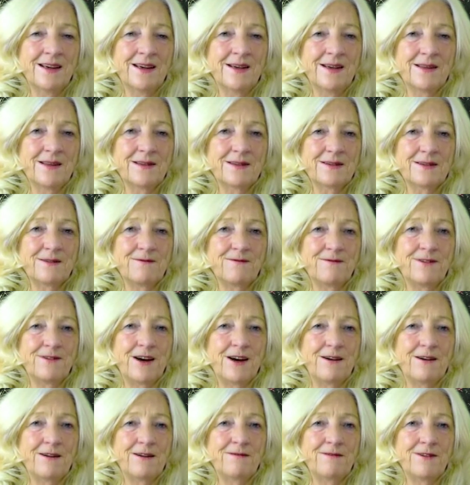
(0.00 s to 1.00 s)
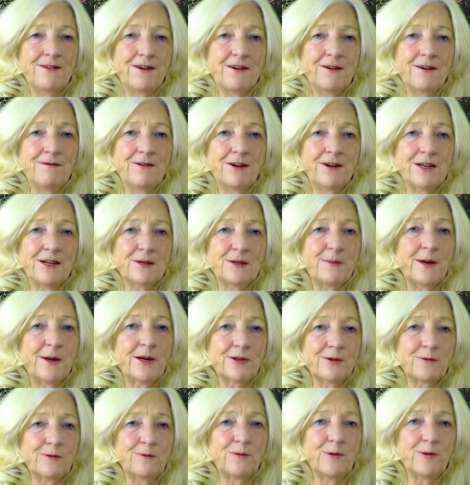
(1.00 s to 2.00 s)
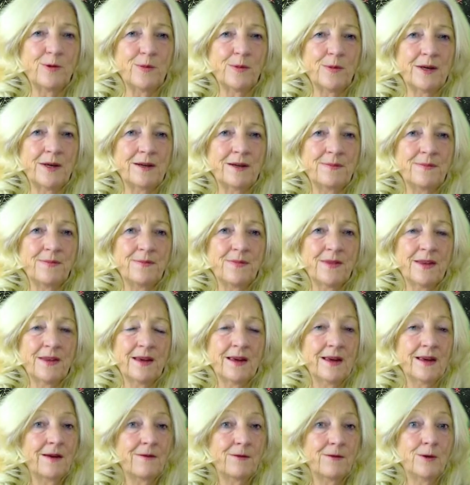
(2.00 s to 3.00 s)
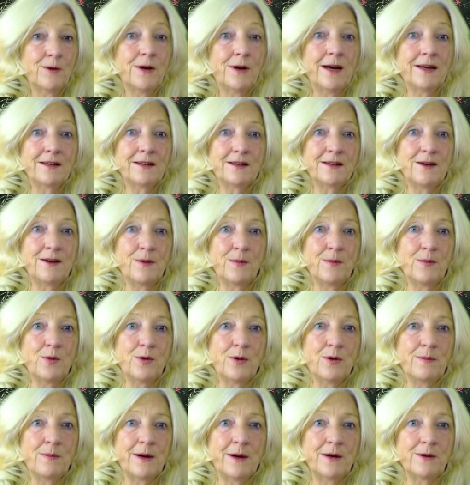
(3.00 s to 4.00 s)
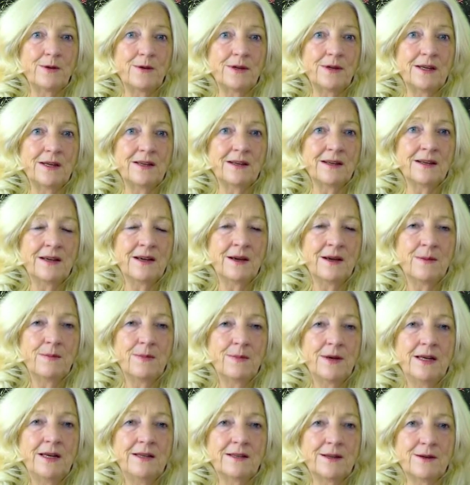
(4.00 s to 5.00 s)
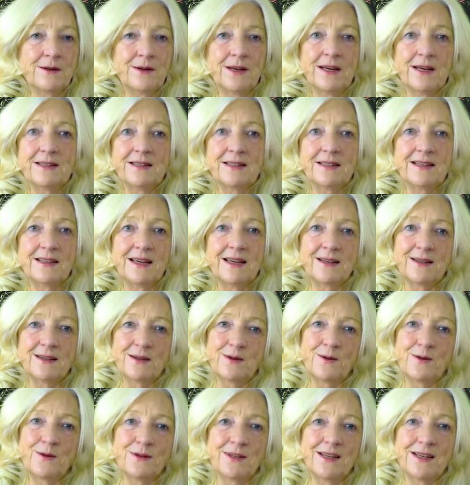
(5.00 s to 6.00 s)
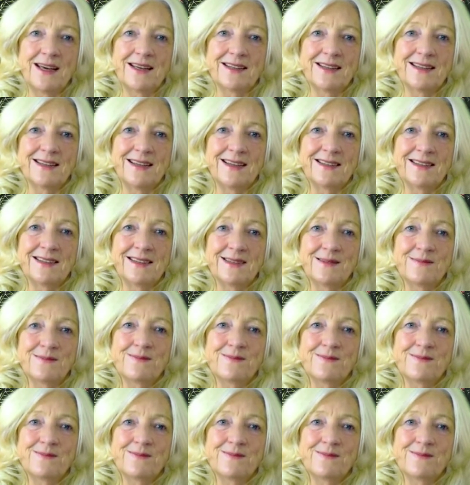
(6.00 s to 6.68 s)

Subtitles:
It's a very, very, very special formula. If you'd like to know more about it, please don't hesitate to contact us.